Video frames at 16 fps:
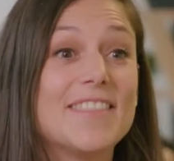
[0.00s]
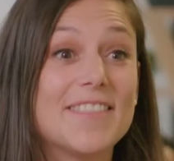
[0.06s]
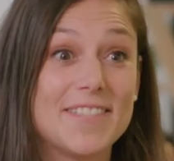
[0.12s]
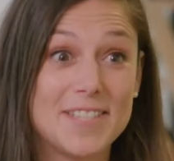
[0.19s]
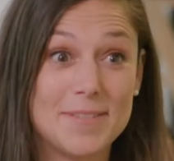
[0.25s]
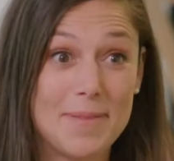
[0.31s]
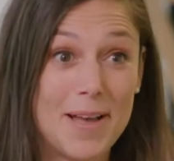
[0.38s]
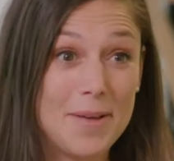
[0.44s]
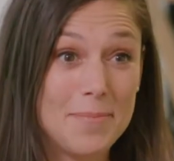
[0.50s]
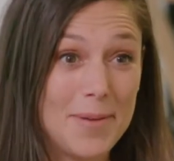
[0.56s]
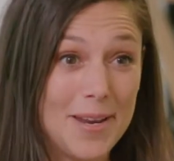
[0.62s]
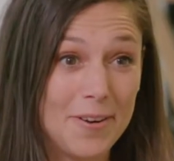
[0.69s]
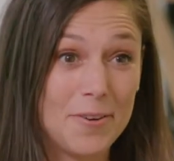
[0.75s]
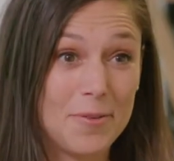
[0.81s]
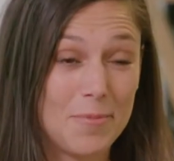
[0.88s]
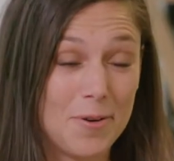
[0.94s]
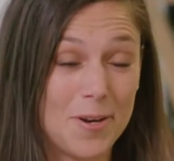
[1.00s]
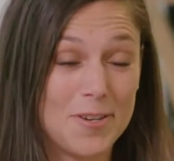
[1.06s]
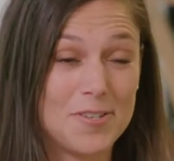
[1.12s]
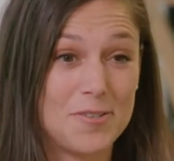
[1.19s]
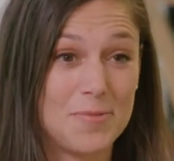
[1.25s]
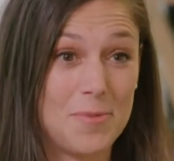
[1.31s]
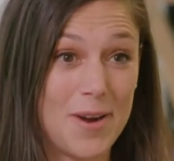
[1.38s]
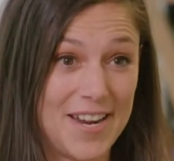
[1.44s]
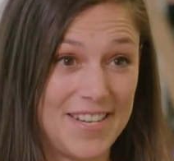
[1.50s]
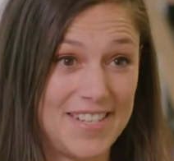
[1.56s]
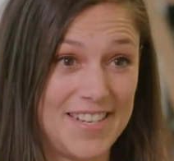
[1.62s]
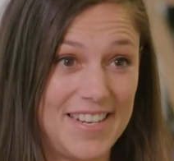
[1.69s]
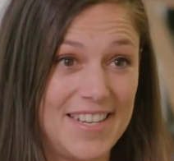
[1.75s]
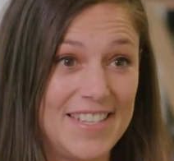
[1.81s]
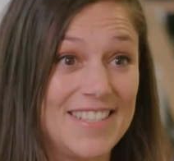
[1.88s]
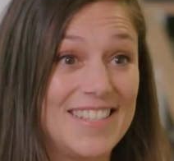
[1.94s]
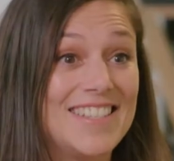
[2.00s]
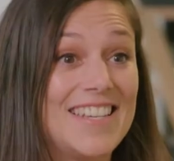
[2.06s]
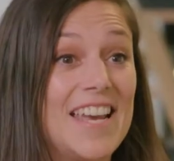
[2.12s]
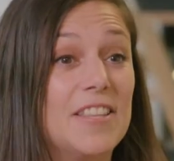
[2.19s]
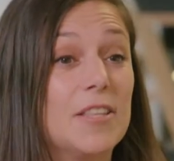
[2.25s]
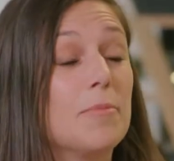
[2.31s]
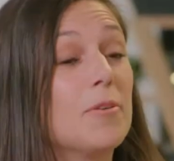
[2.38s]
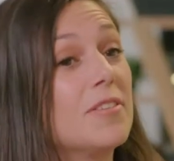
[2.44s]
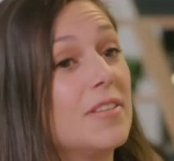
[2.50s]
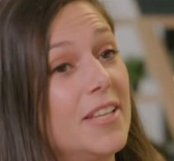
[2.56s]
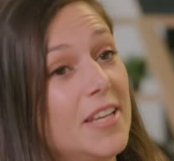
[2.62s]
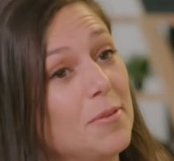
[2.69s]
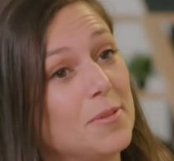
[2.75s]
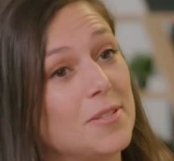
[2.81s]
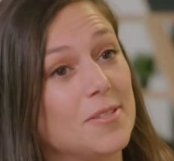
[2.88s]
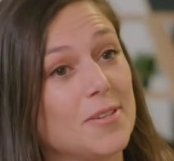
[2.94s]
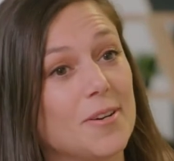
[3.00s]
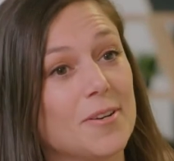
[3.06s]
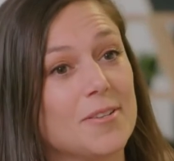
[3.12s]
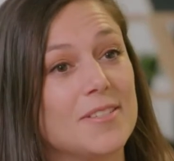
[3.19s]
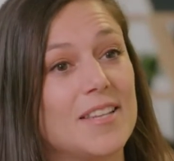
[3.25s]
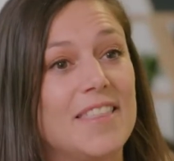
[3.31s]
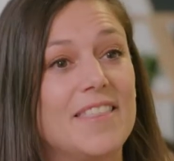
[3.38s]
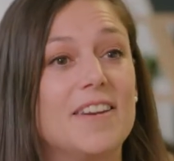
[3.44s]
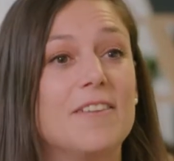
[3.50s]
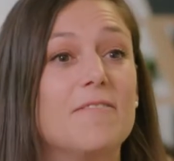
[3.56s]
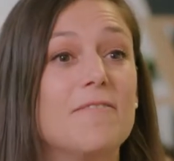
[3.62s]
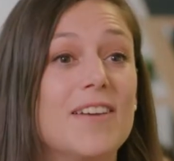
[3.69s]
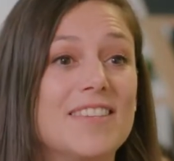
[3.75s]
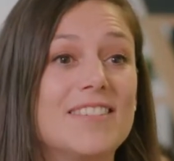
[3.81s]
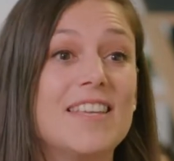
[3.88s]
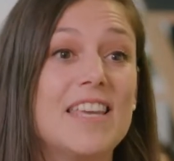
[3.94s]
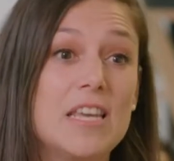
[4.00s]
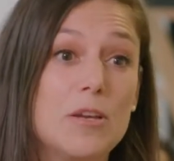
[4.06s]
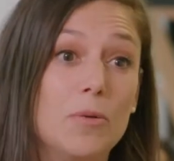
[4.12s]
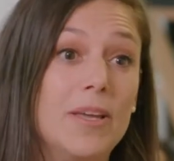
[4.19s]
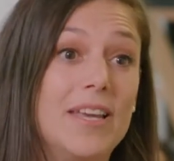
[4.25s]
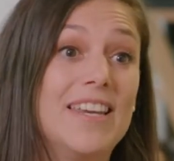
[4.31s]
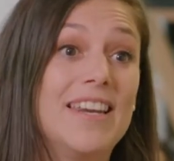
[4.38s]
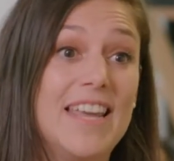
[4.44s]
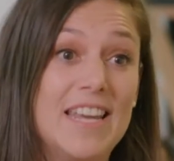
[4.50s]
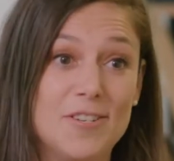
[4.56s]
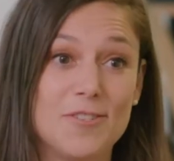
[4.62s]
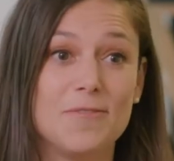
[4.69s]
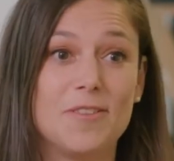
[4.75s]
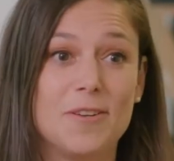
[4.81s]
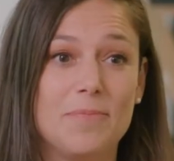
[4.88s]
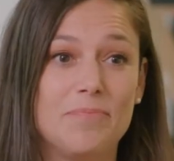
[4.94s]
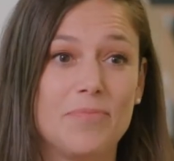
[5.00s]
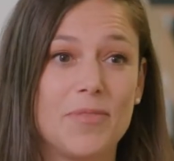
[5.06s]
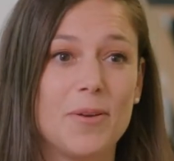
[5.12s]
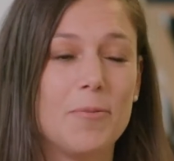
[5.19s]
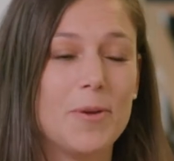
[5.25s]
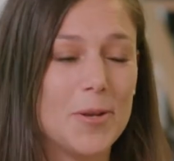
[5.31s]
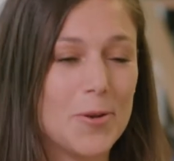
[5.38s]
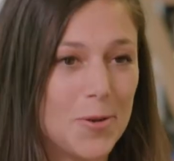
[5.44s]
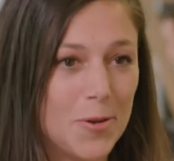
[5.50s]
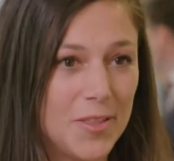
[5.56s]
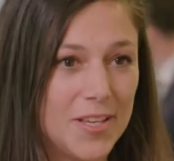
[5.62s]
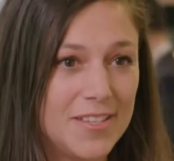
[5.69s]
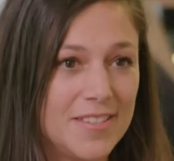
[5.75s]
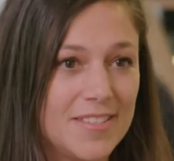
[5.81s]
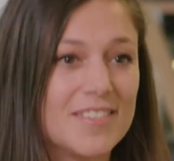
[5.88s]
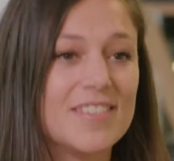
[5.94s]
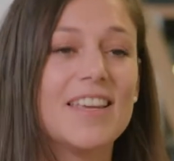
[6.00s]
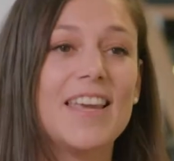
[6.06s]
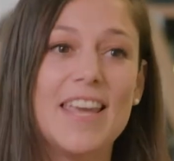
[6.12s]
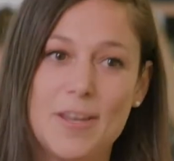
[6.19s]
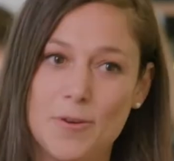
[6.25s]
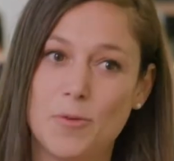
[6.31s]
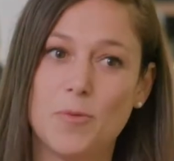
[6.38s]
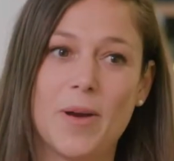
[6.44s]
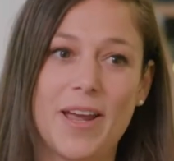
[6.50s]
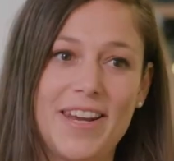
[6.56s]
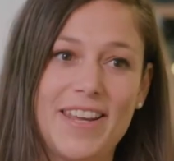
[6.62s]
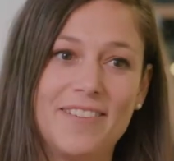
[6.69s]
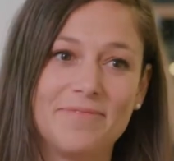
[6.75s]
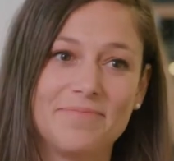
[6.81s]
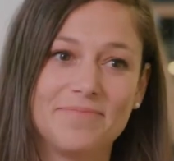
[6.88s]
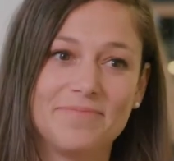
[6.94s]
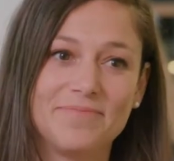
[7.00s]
The smart beta approach to weighting is to take the most liquid stocks and then invest equally in each of them. We call this equal weighting.